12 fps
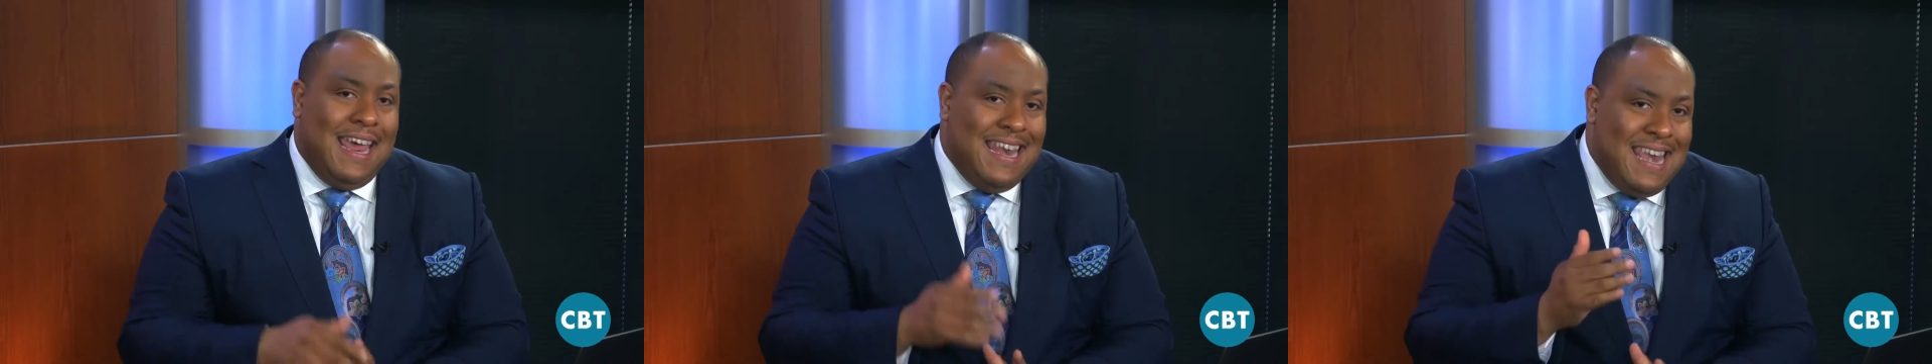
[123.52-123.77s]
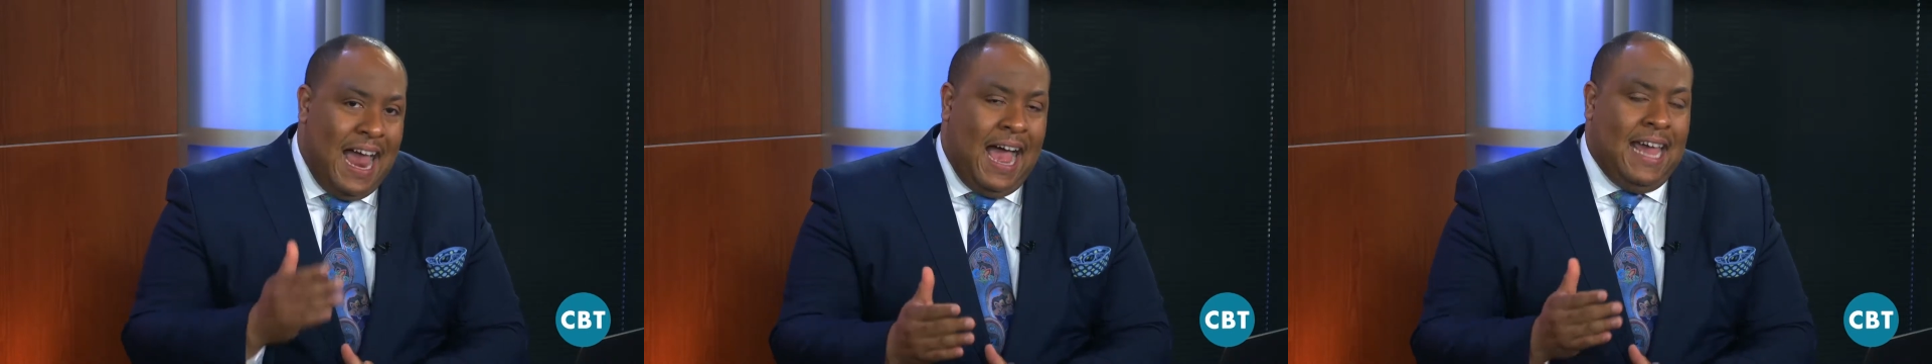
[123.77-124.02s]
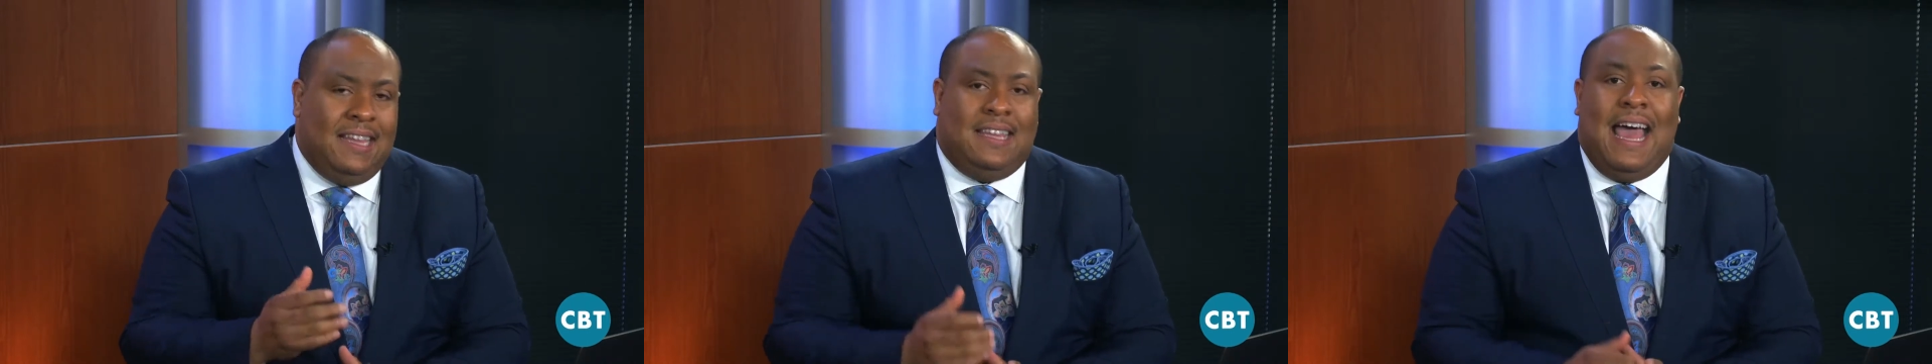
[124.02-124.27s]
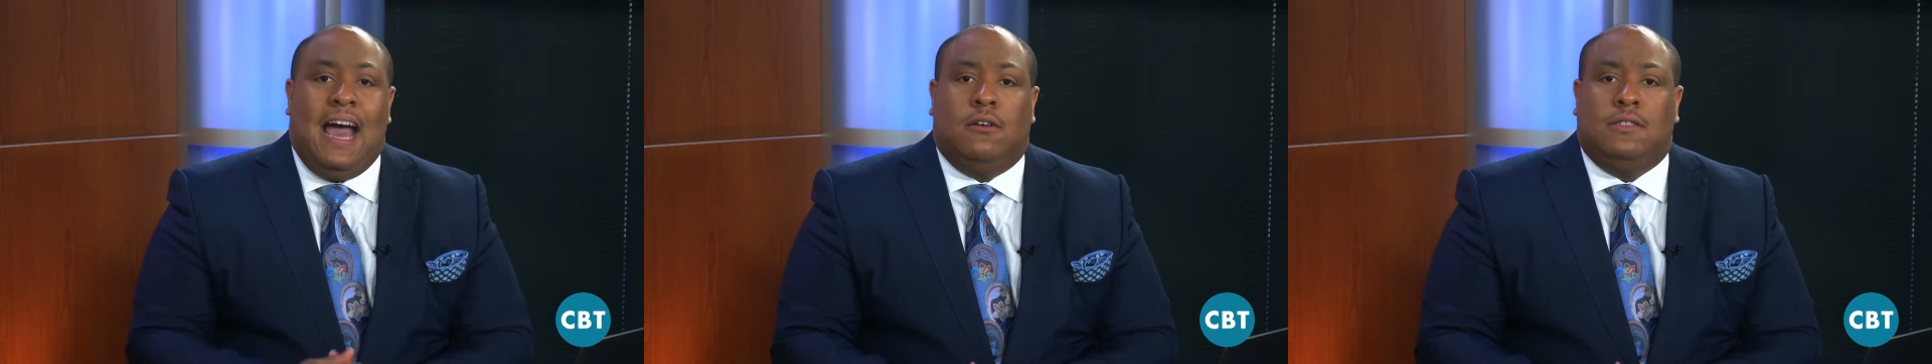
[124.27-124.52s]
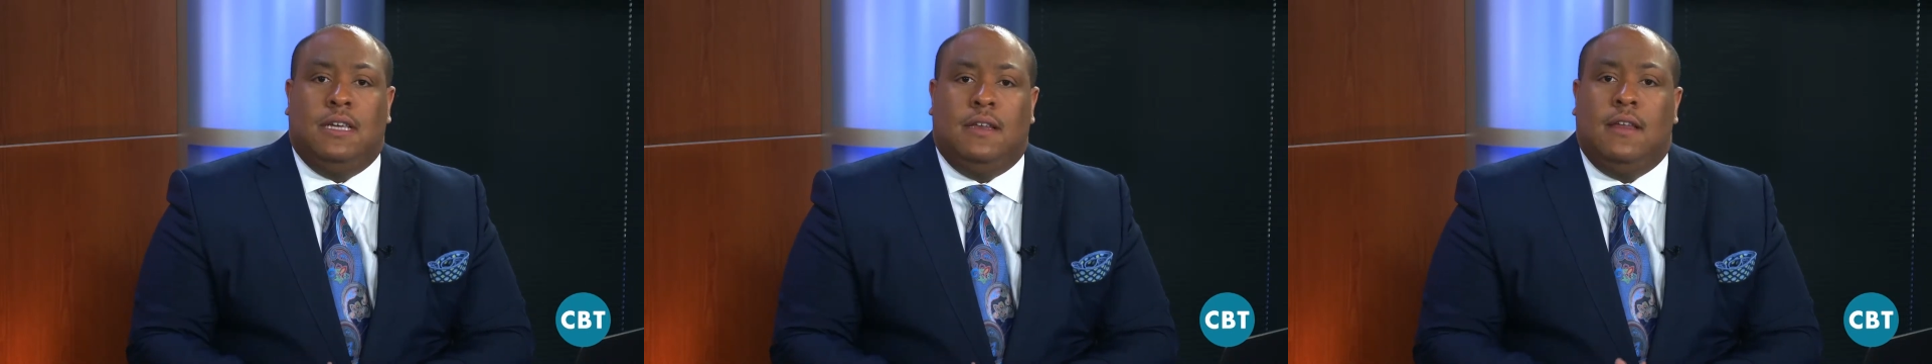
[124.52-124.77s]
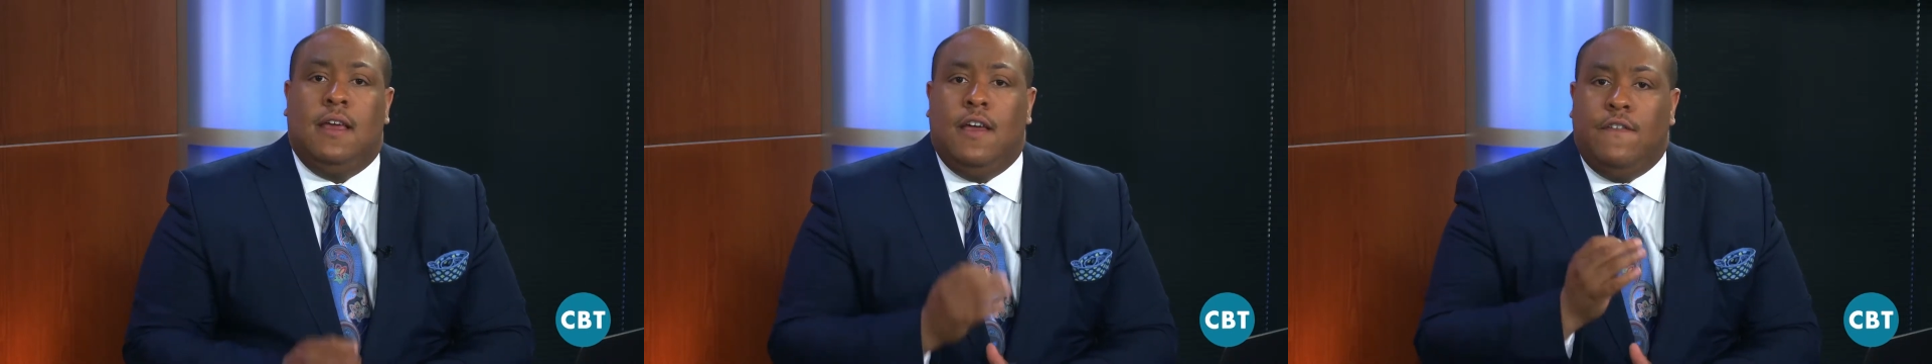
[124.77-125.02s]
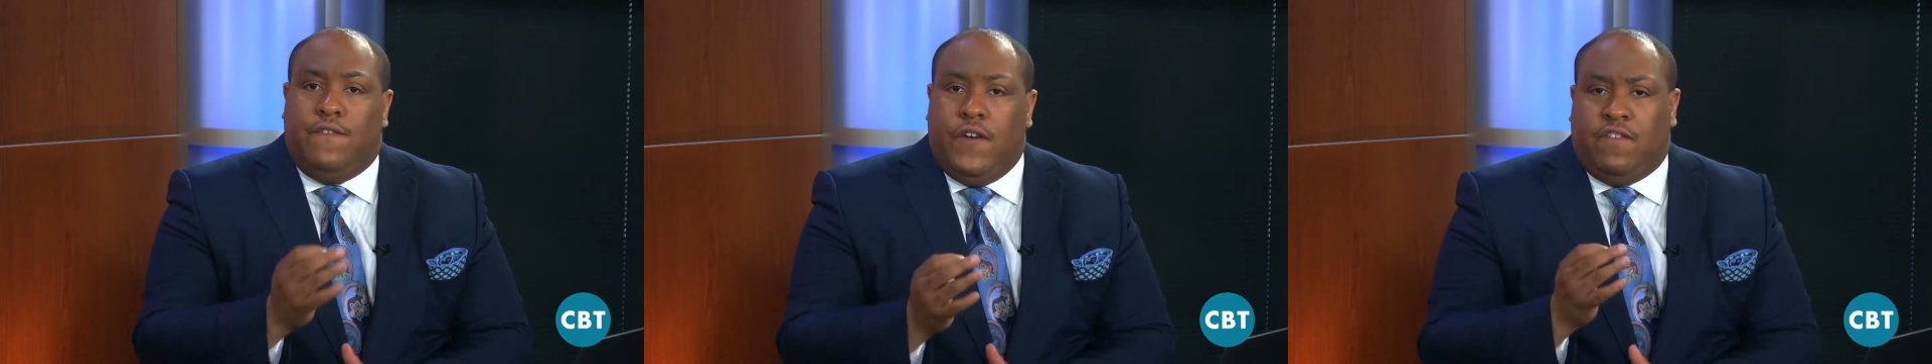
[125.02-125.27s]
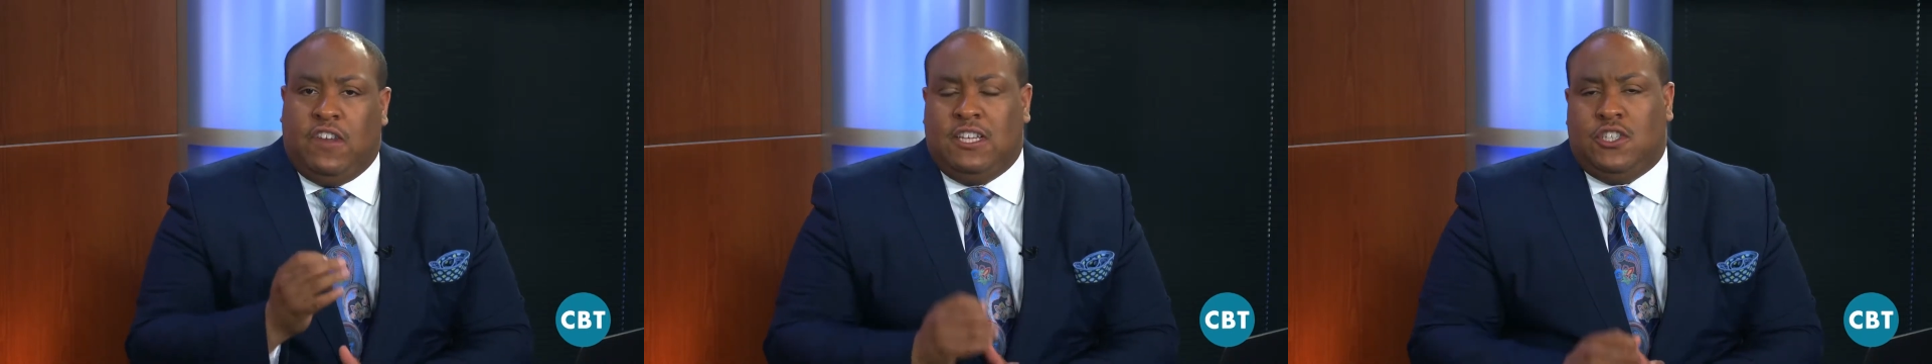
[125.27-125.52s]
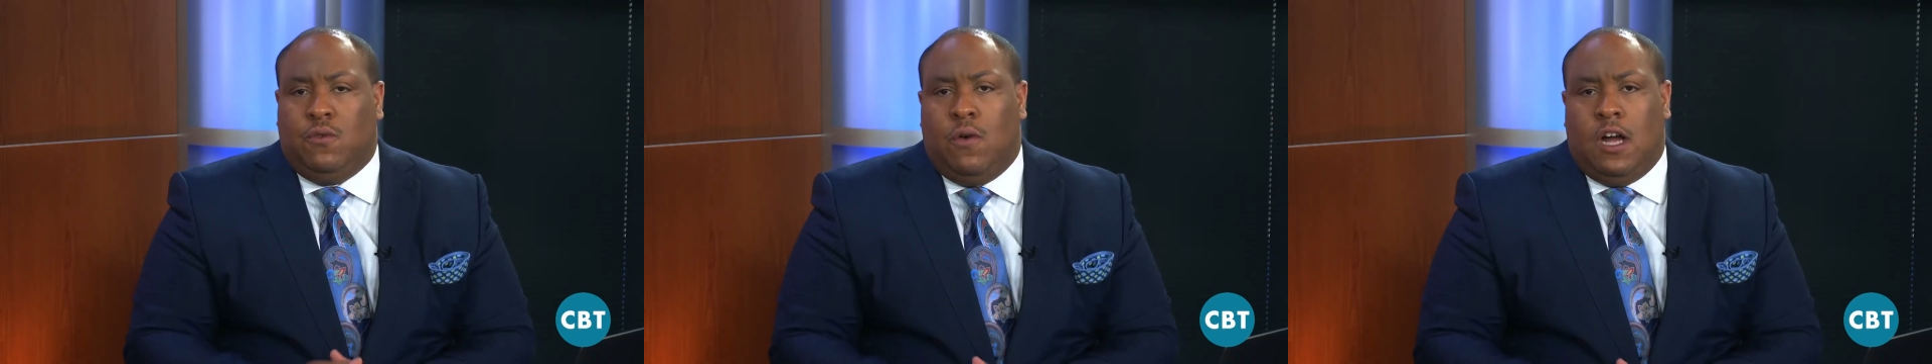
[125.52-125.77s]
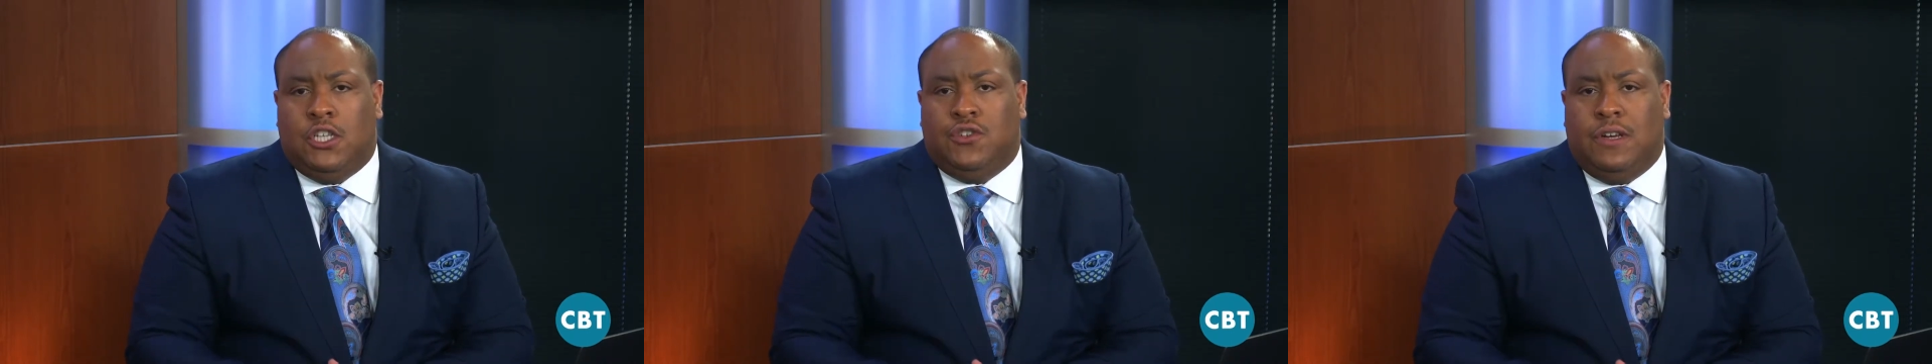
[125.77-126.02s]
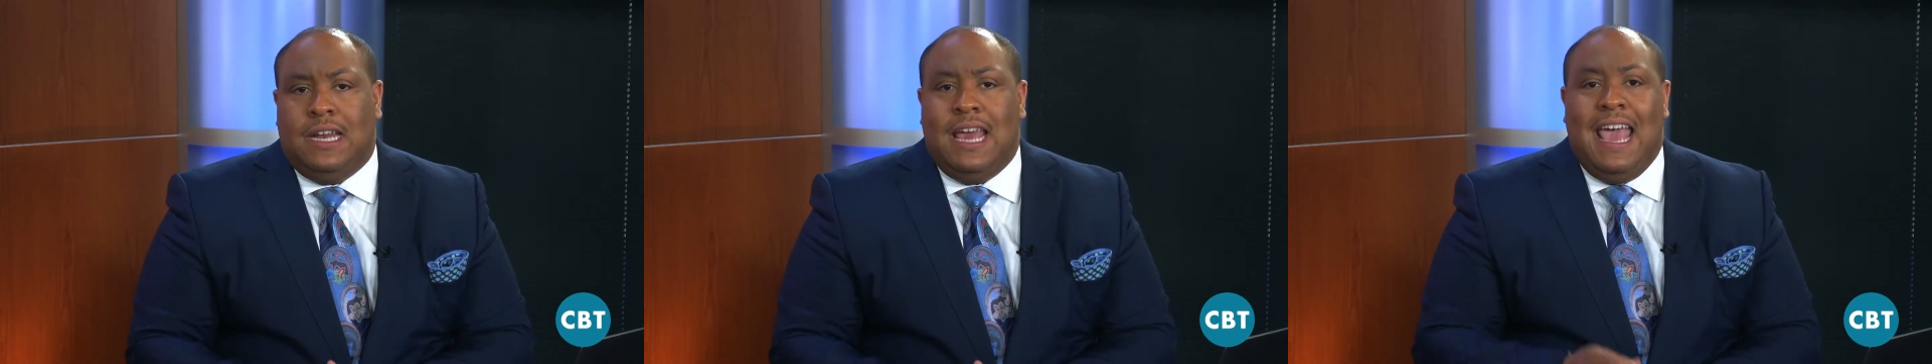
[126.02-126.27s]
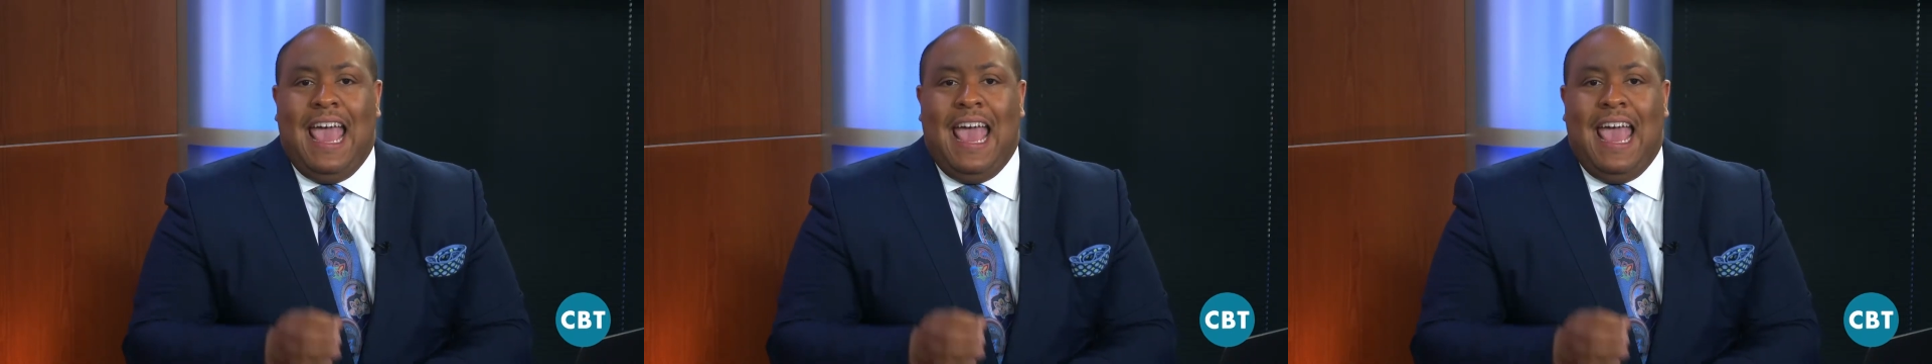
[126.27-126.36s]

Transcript: 9,000, 5,200,